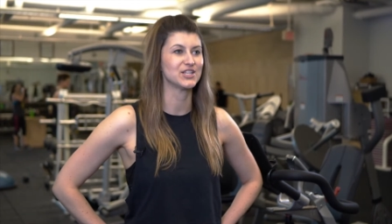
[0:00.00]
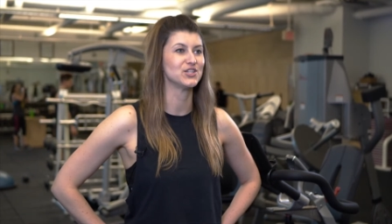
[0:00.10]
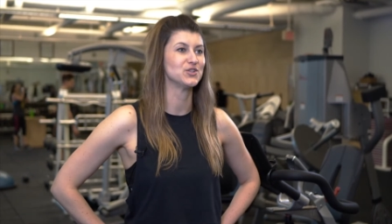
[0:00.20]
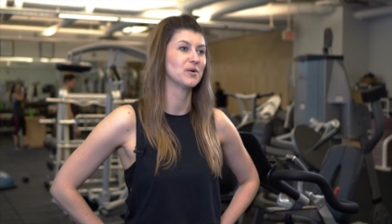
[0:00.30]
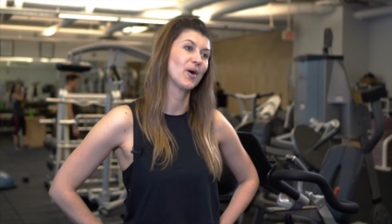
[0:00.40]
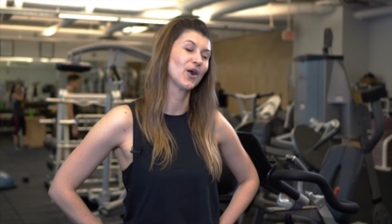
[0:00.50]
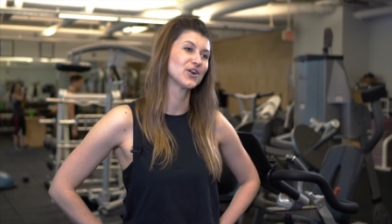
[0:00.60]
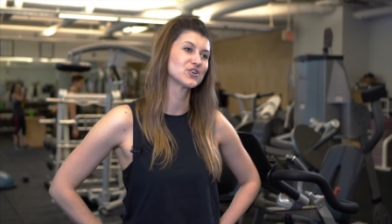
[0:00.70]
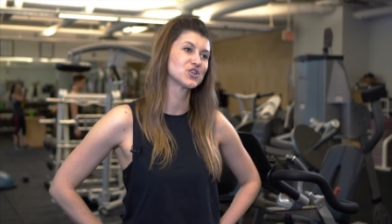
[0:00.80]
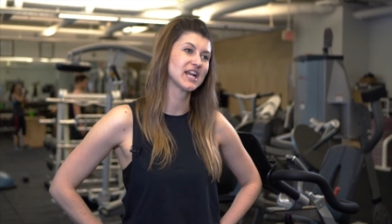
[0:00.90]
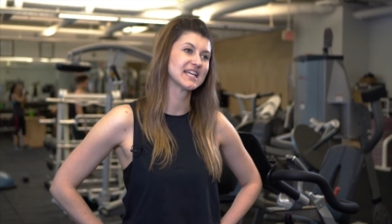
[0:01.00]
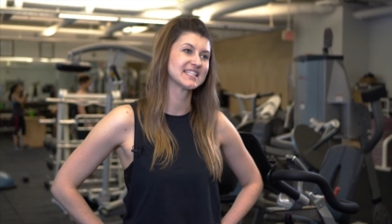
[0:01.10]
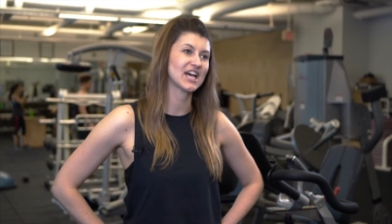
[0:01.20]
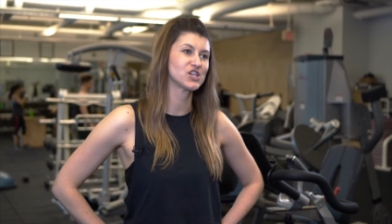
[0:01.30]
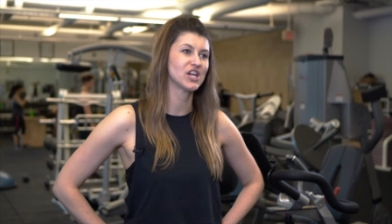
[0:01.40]
to do a partner training
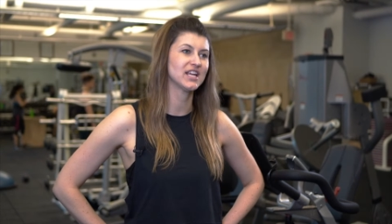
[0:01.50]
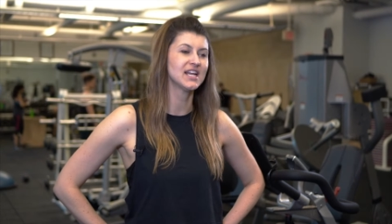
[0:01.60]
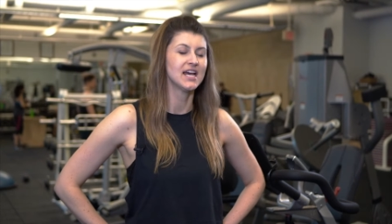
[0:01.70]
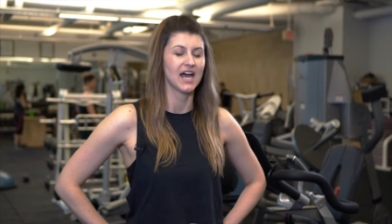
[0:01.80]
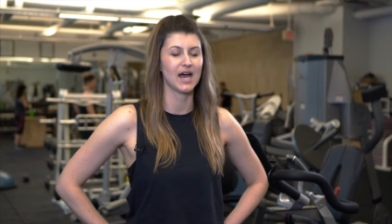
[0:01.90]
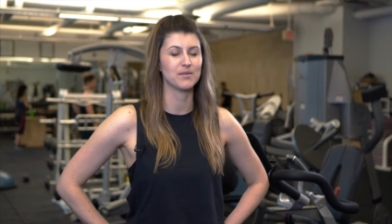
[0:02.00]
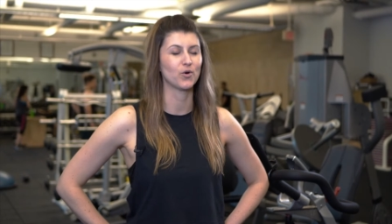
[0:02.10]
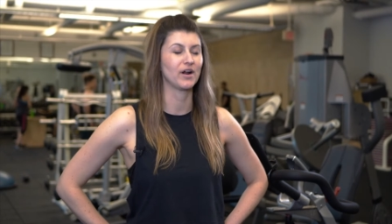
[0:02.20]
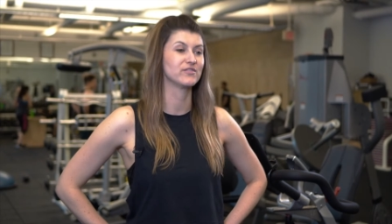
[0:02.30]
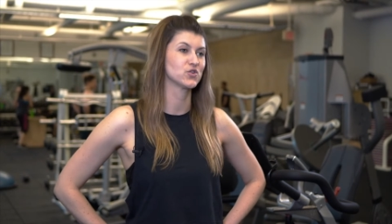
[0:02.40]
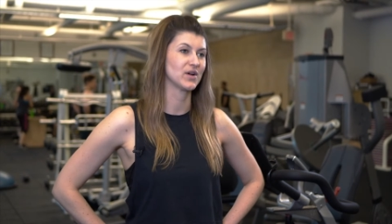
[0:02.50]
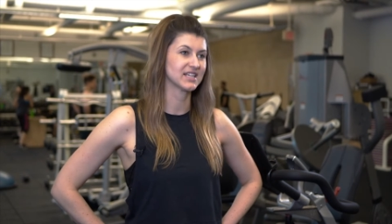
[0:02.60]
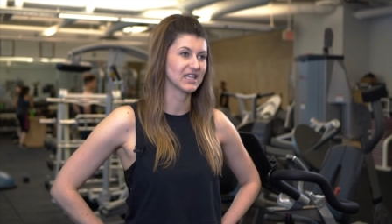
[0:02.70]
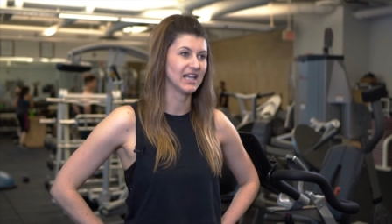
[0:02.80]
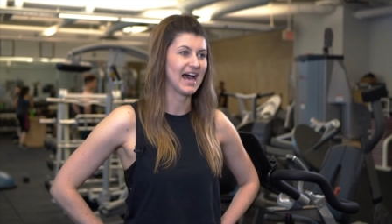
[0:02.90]
session, or I've
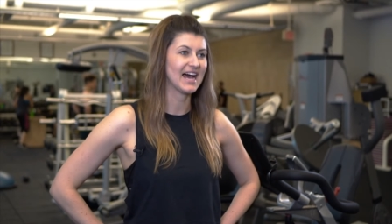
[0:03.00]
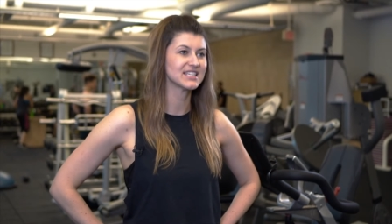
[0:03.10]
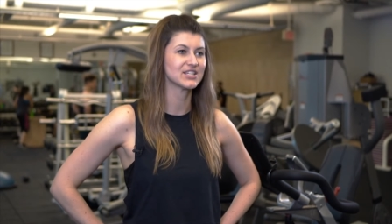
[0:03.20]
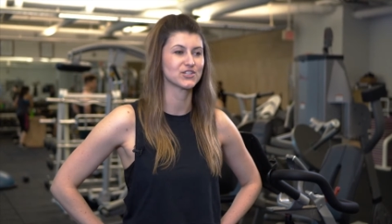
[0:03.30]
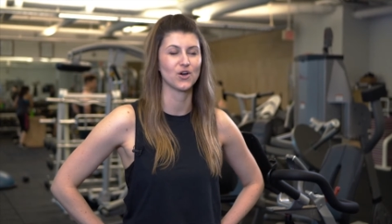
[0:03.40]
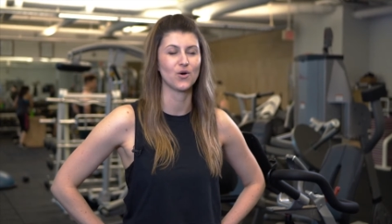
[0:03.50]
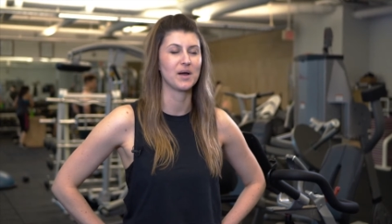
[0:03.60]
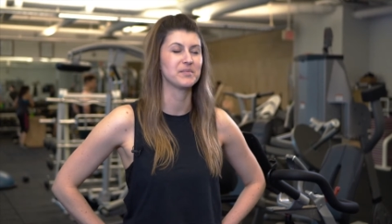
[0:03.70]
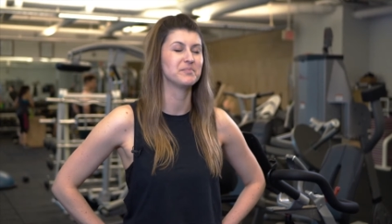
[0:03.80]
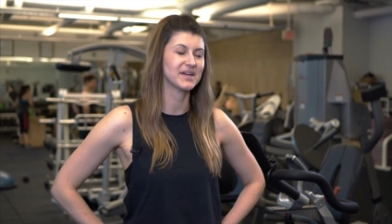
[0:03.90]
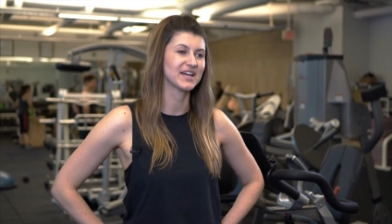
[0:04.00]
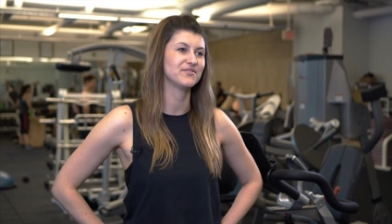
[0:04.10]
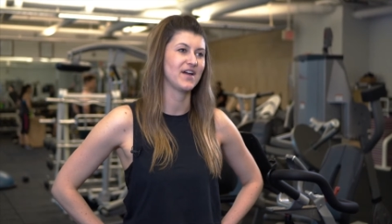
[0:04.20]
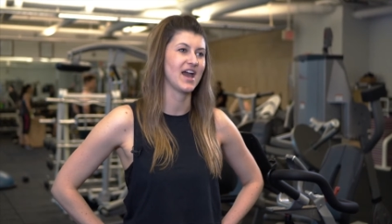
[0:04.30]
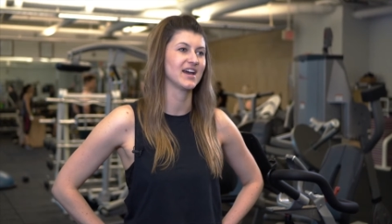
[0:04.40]
joined a class. So I'm a big
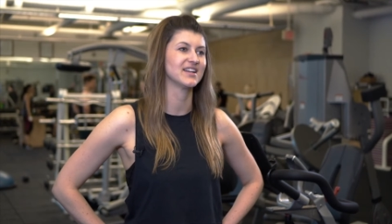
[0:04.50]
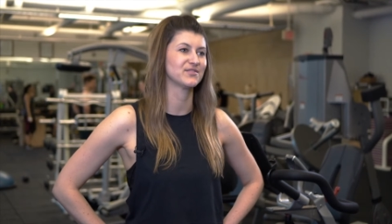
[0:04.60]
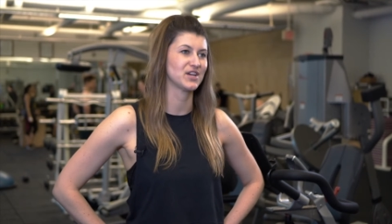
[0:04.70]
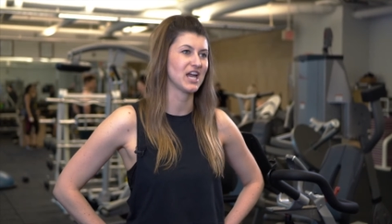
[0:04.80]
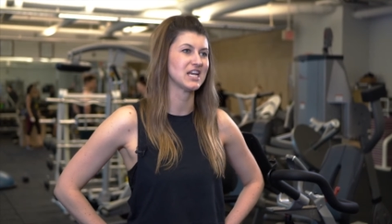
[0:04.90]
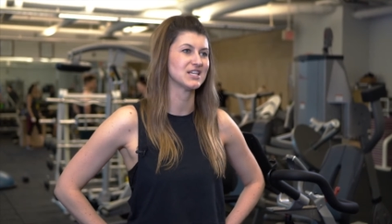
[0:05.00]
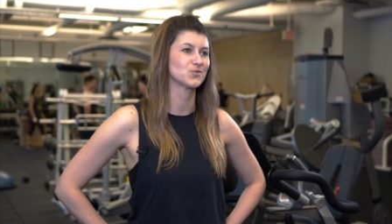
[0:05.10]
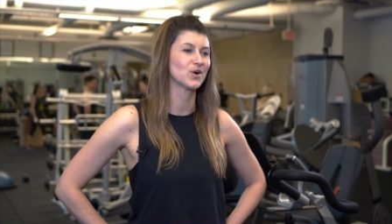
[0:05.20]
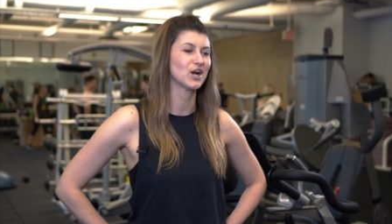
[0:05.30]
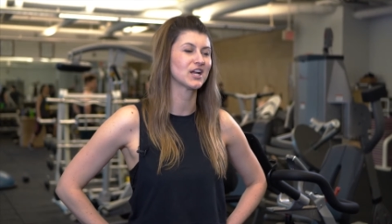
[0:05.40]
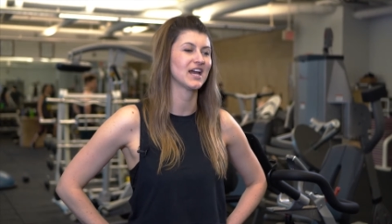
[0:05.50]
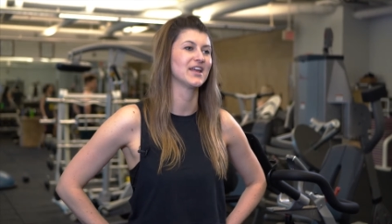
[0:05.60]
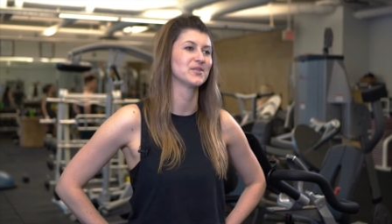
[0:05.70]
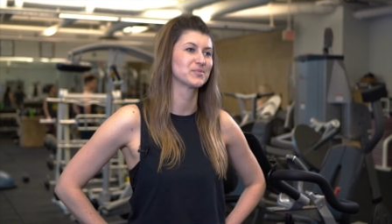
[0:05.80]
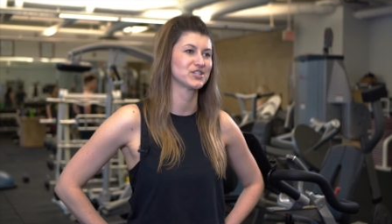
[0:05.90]
fan of Katie's work
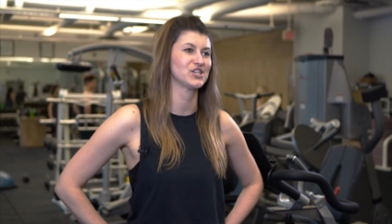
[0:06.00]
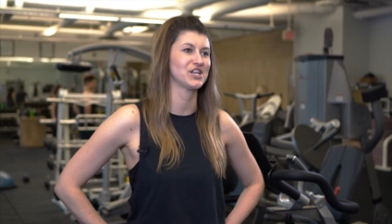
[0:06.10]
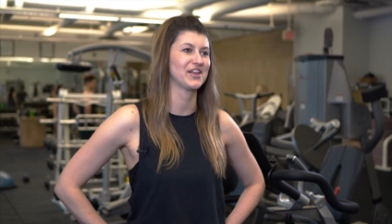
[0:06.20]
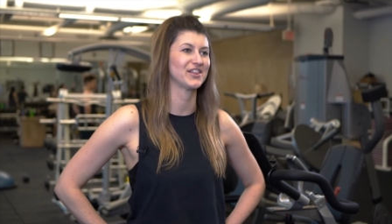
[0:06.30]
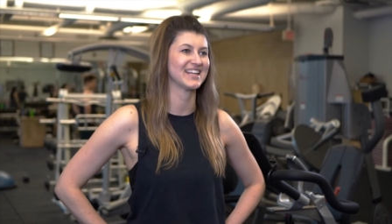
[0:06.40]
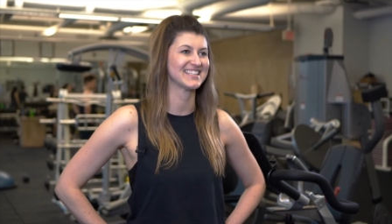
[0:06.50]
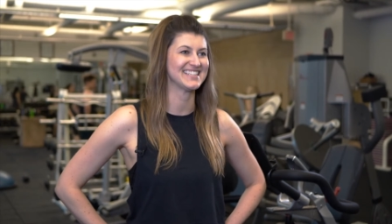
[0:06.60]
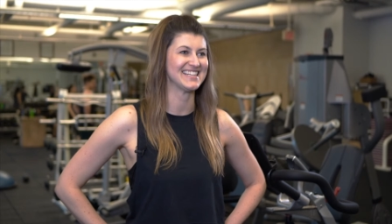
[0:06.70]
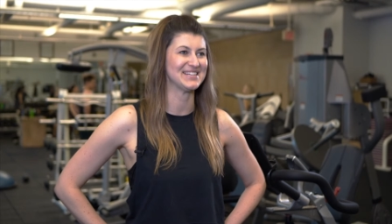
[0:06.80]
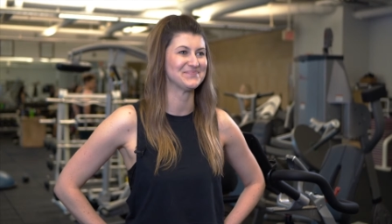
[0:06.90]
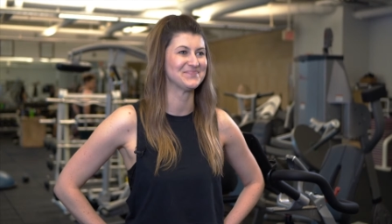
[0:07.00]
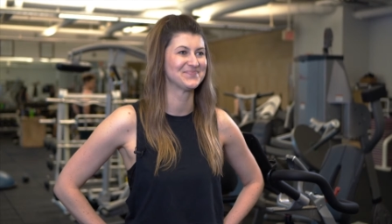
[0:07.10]
and the Precision Athletics team.